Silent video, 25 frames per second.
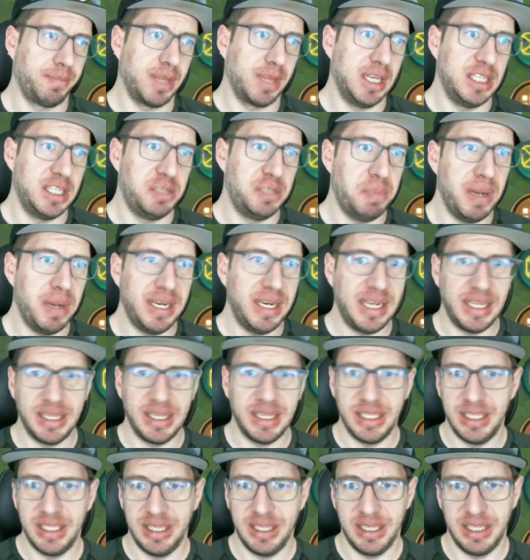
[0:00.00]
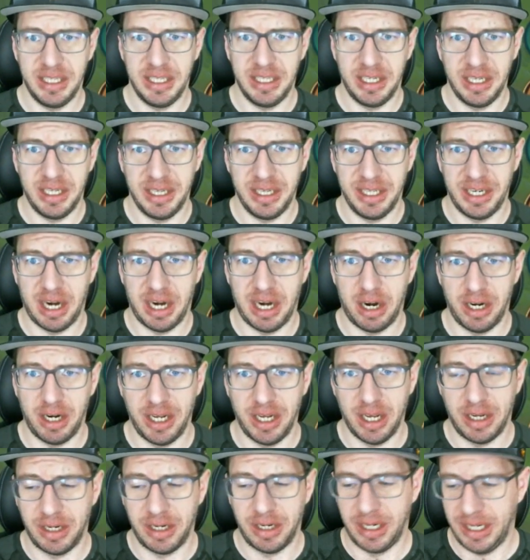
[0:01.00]
spending
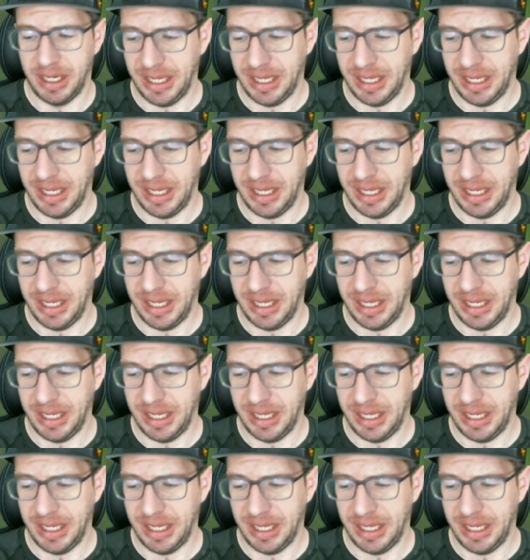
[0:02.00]
Linari on.